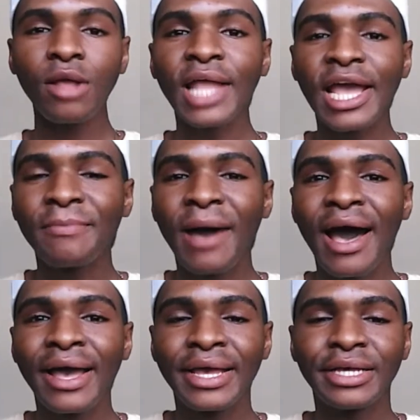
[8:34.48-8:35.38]
like
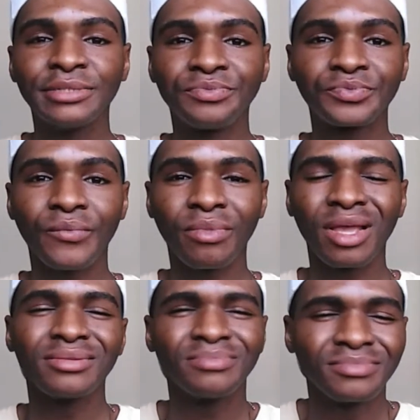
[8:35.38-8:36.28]
my
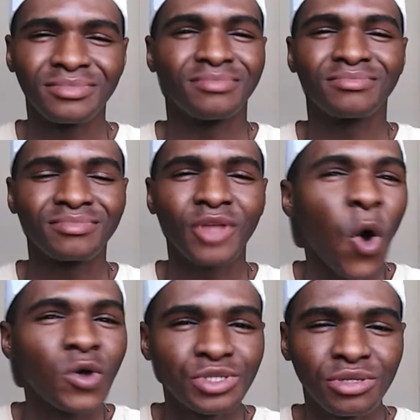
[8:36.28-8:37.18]

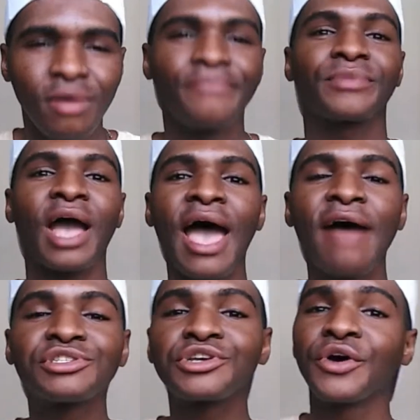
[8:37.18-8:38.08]
course, I
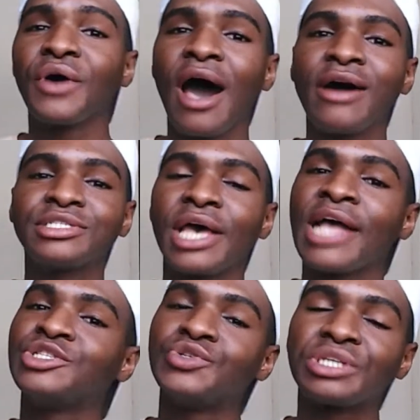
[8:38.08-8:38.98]
have to go out
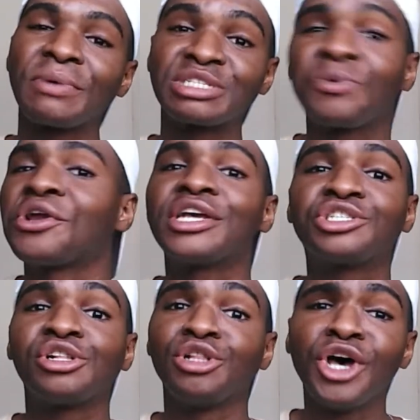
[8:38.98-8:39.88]
and do some
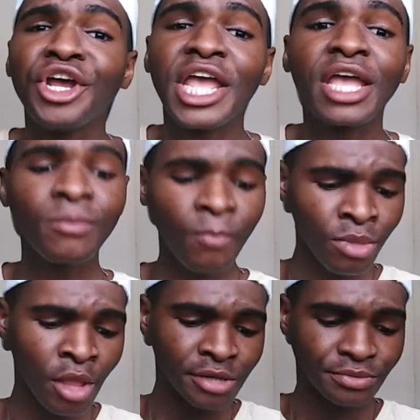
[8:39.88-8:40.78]
experiential learning.
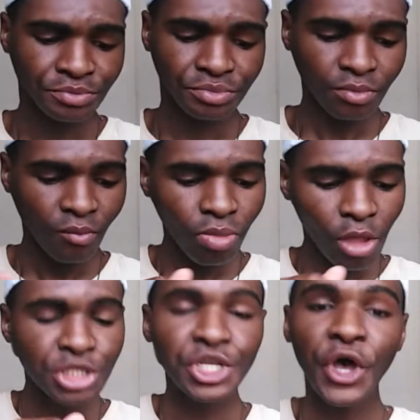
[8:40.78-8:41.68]

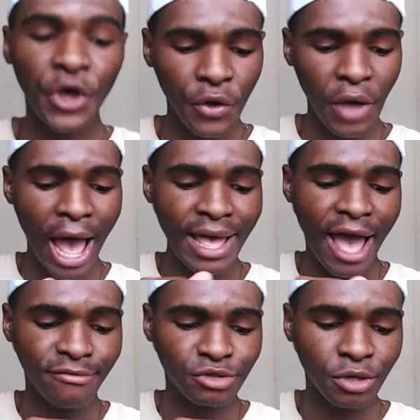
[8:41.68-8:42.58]
So I
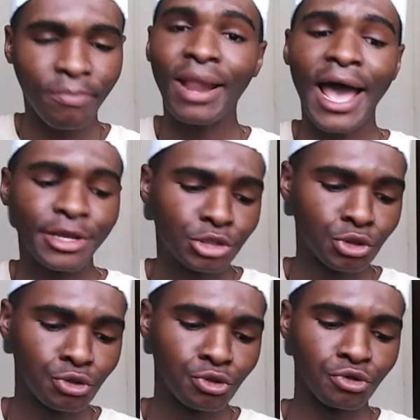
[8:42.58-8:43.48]
have to apply
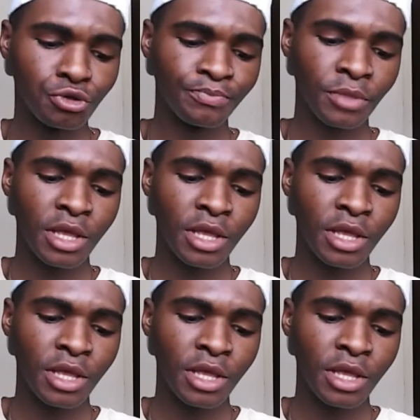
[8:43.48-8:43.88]
to